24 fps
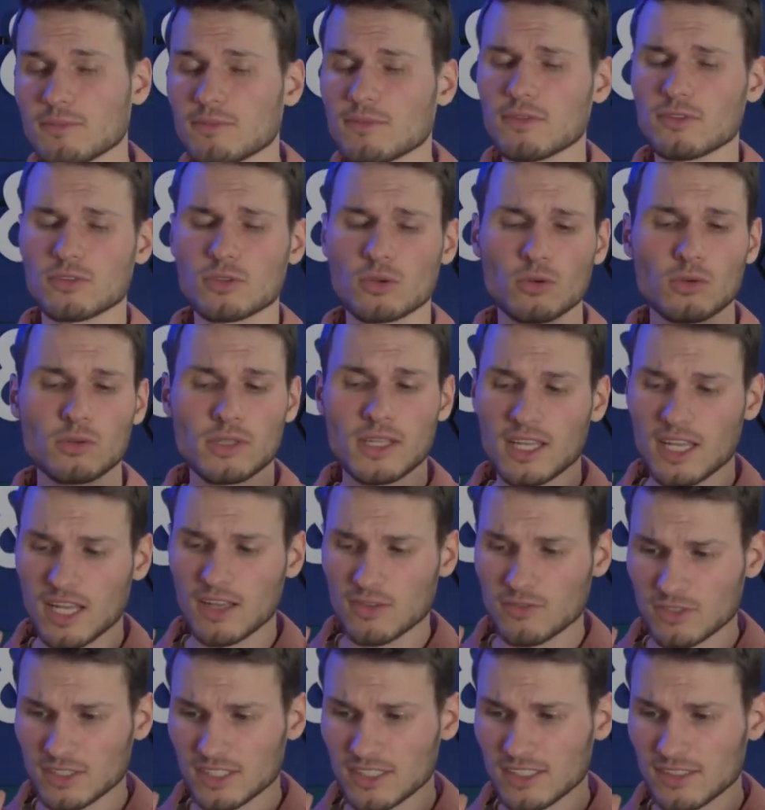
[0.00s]
So there are
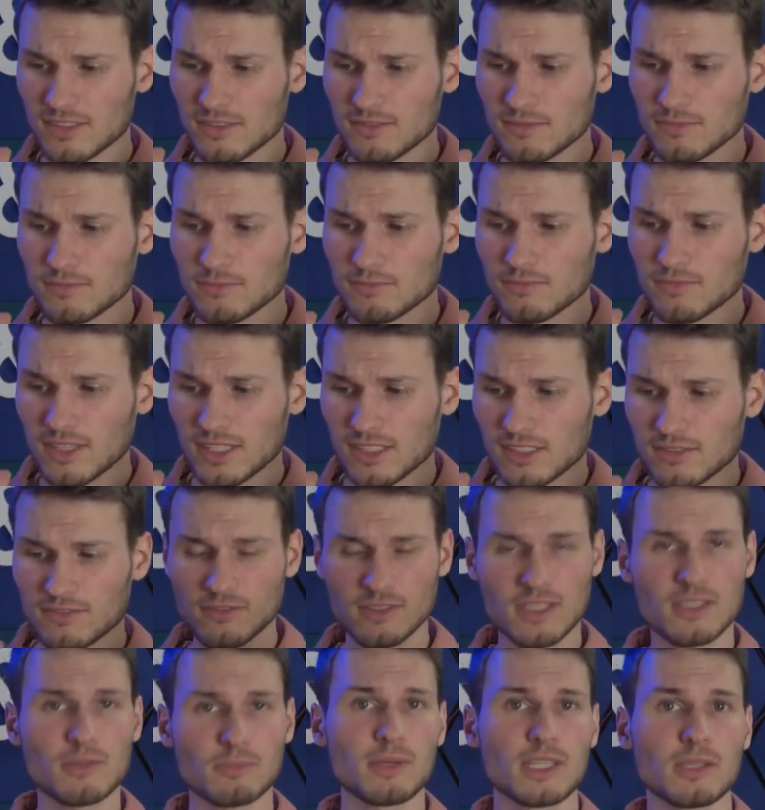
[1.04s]
really very,
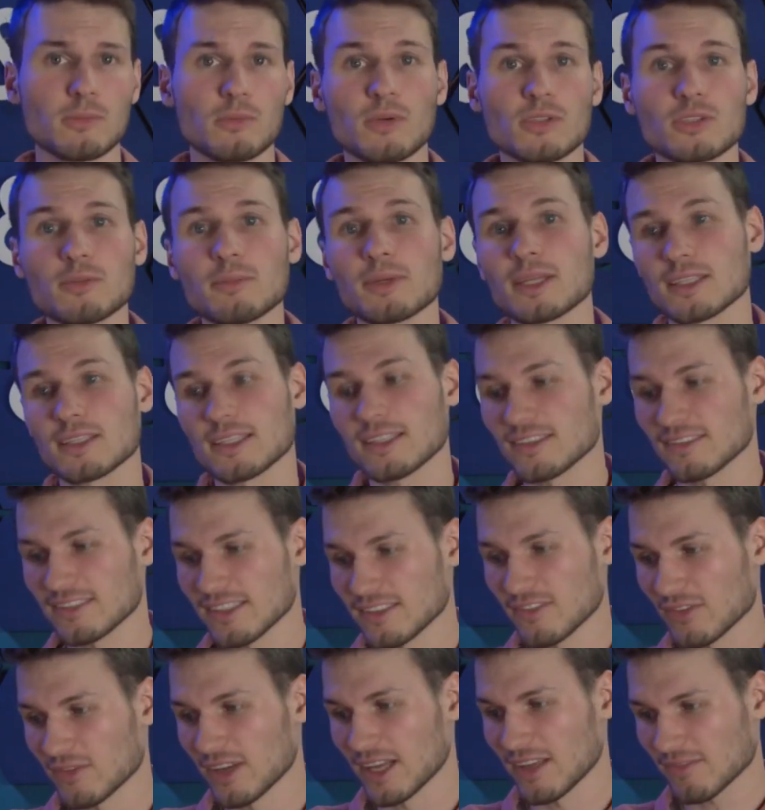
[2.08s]
very many possibilities
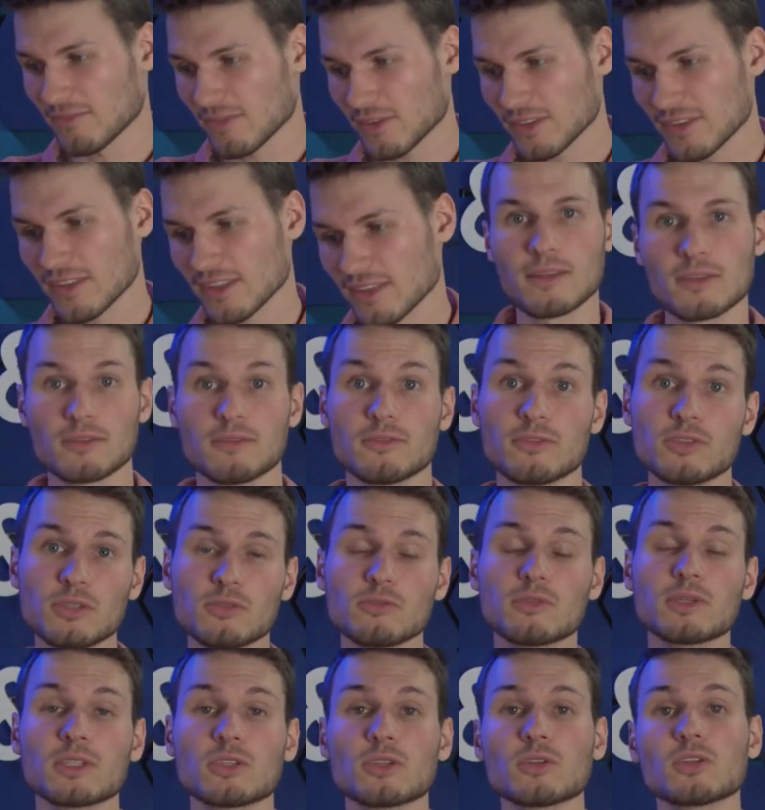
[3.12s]
that you have with this. Feel
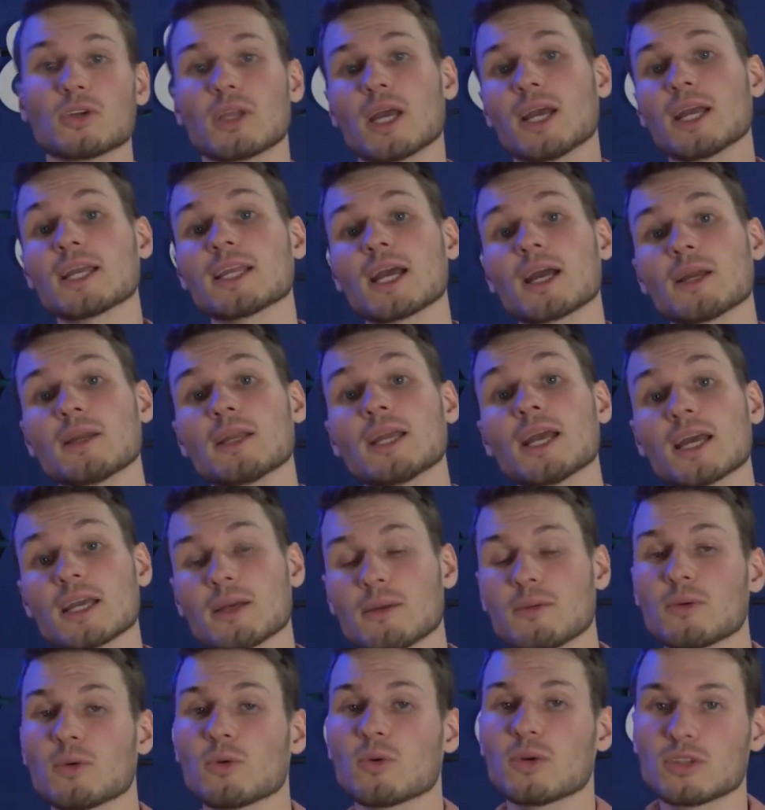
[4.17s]
free to try it out and,
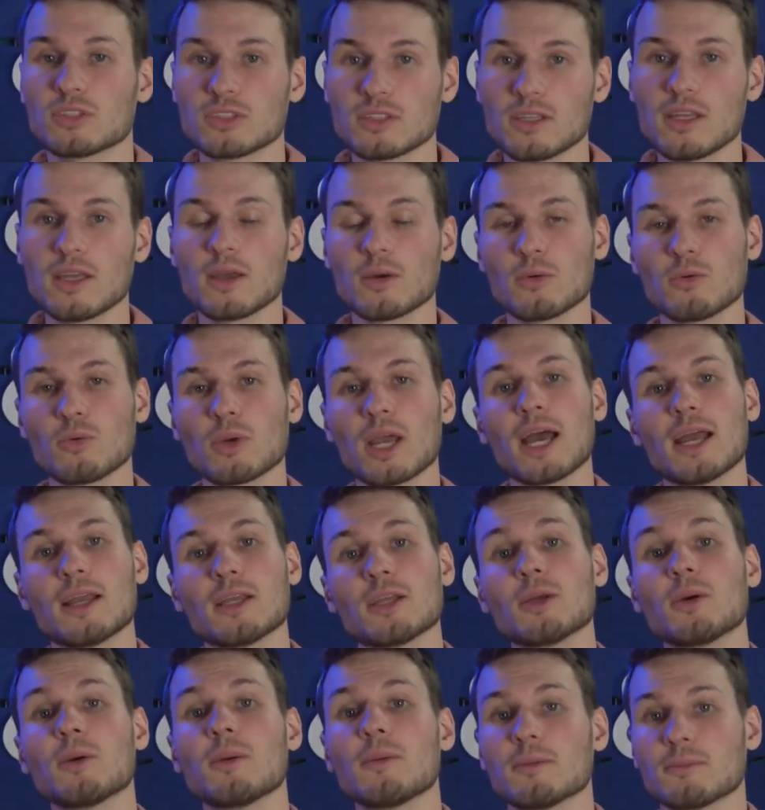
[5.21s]
of course, write
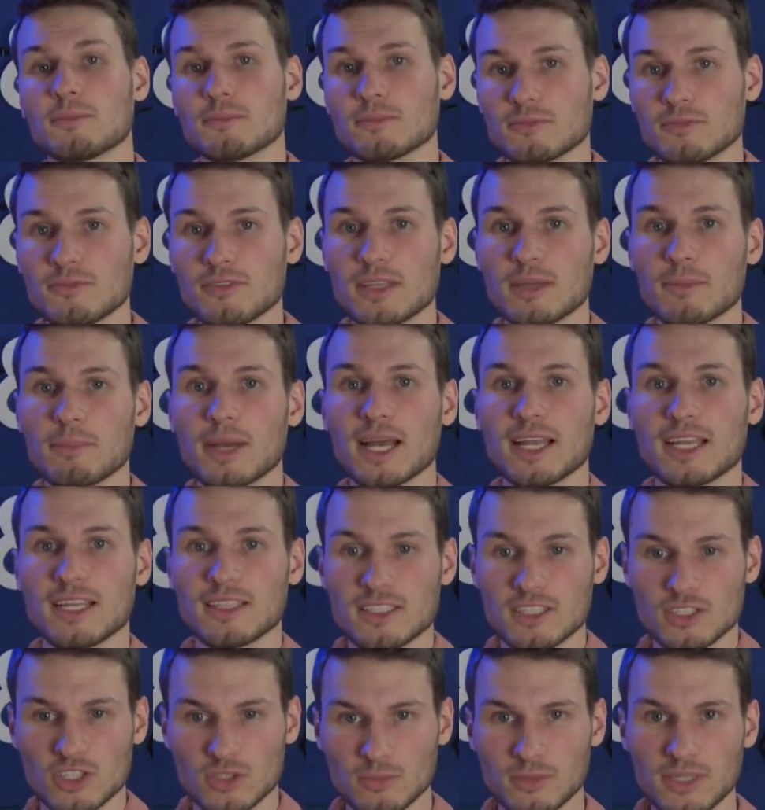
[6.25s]
your feedback in
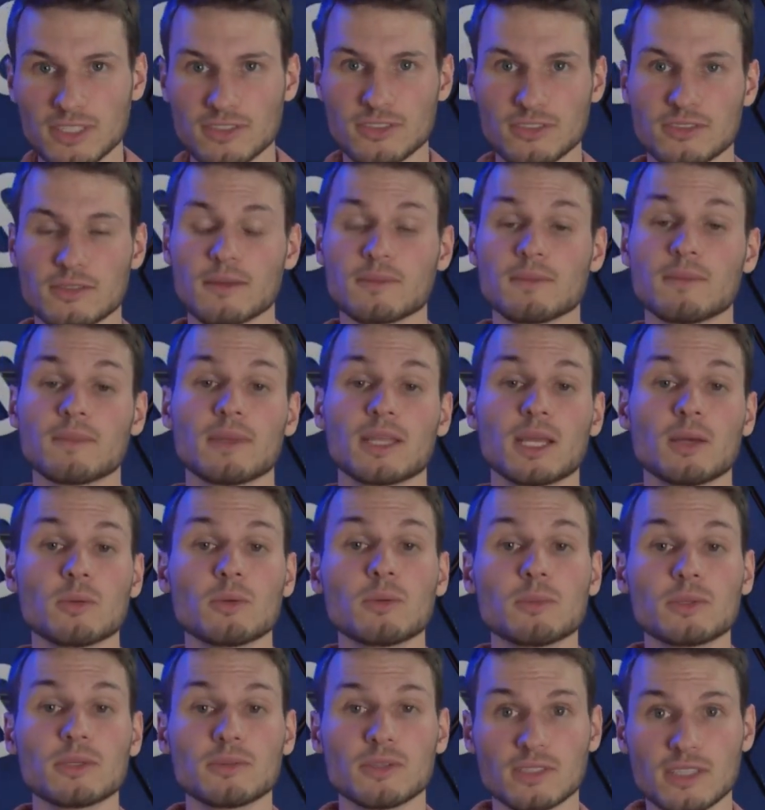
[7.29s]
the comments. I would
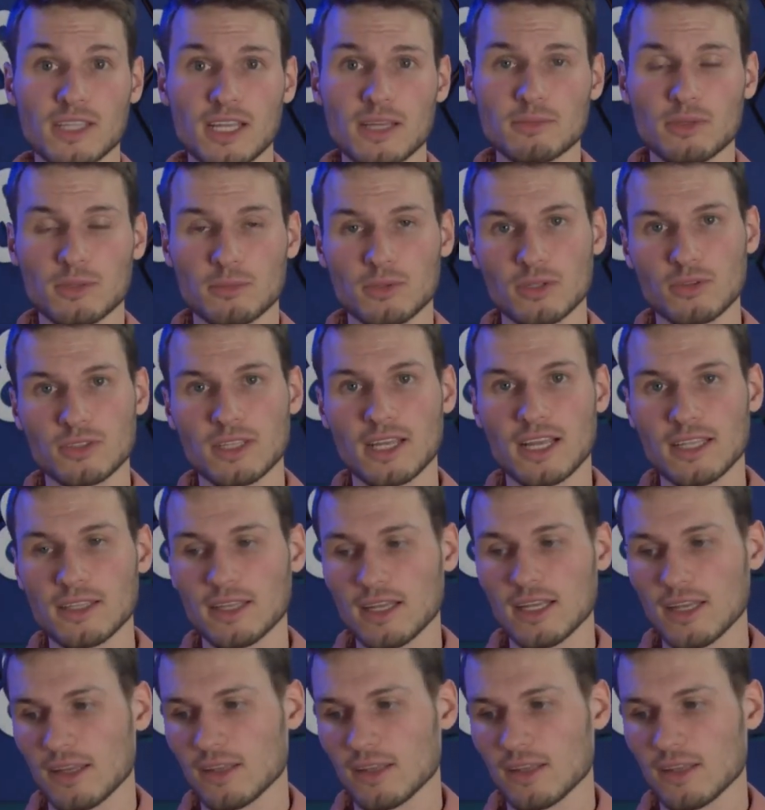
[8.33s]
be very happy about that.